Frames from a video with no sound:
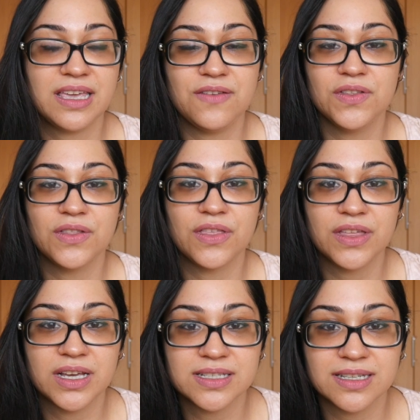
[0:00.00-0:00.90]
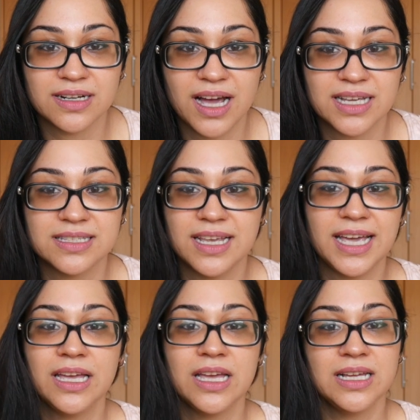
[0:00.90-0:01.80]
say, even the things that I
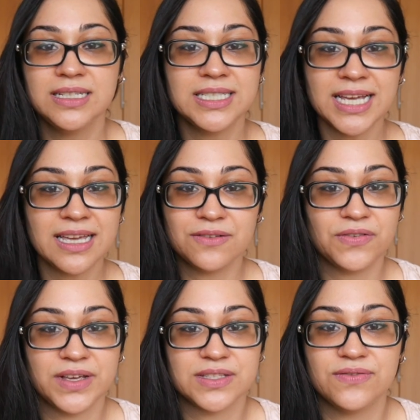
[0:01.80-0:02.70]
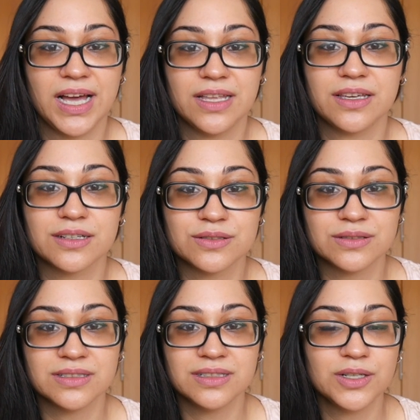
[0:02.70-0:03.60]
say, take at face
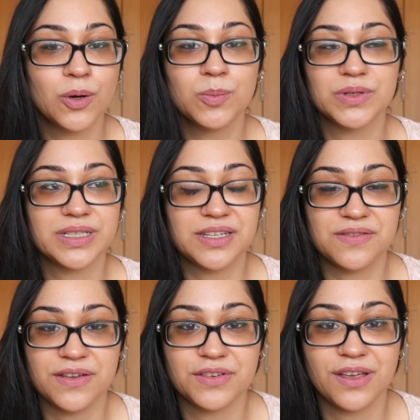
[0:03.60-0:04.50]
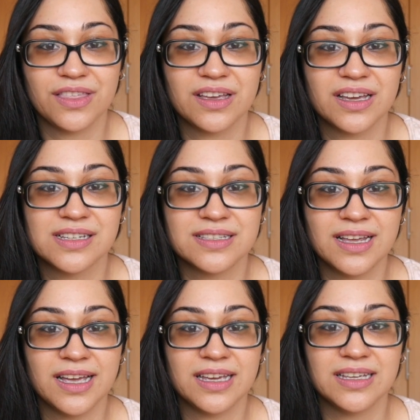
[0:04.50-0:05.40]
value. Don't believe everything I
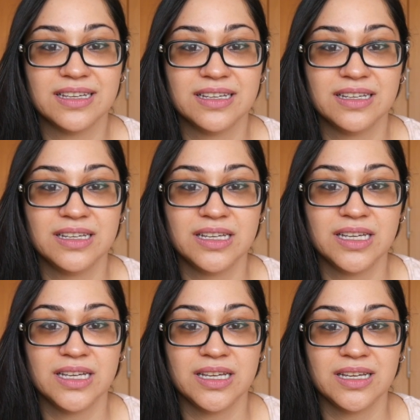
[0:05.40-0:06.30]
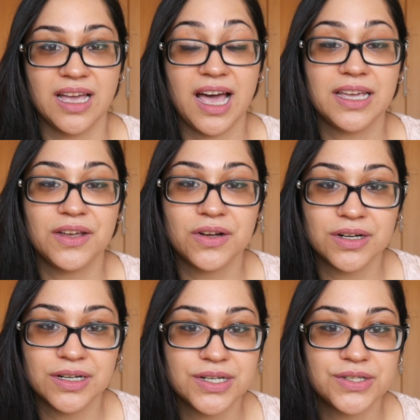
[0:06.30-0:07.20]
say. I
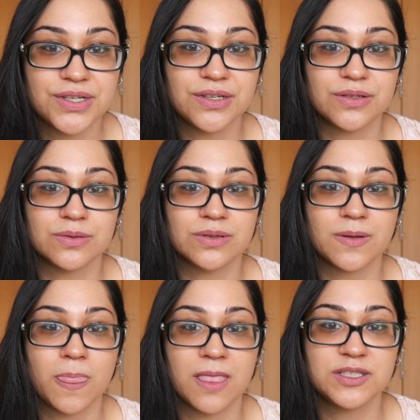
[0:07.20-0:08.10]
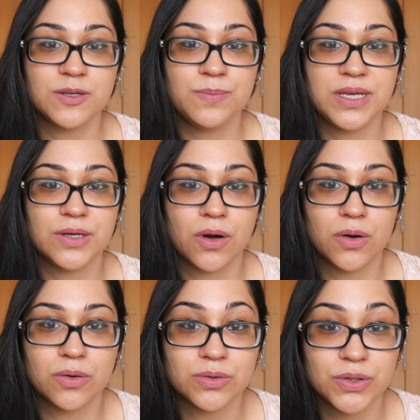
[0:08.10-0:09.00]
encourage you to be
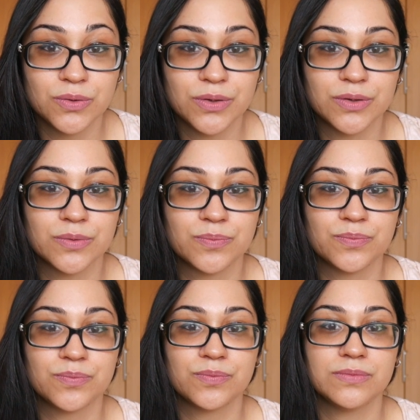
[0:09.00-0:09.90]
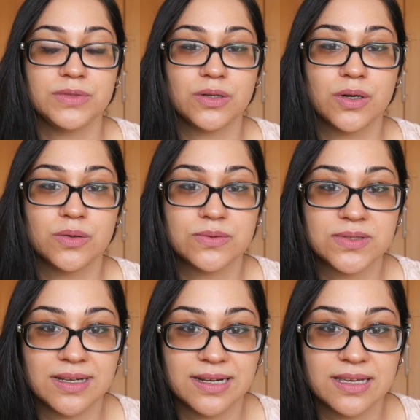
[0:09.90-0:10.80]
your own guru, your
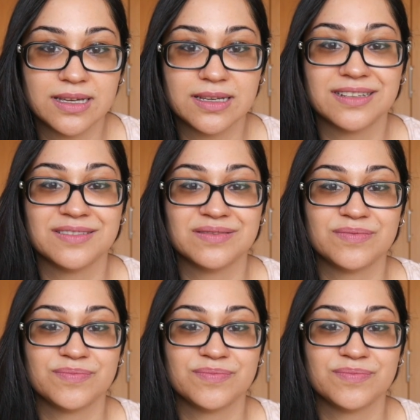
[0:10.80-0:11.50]
own psychic,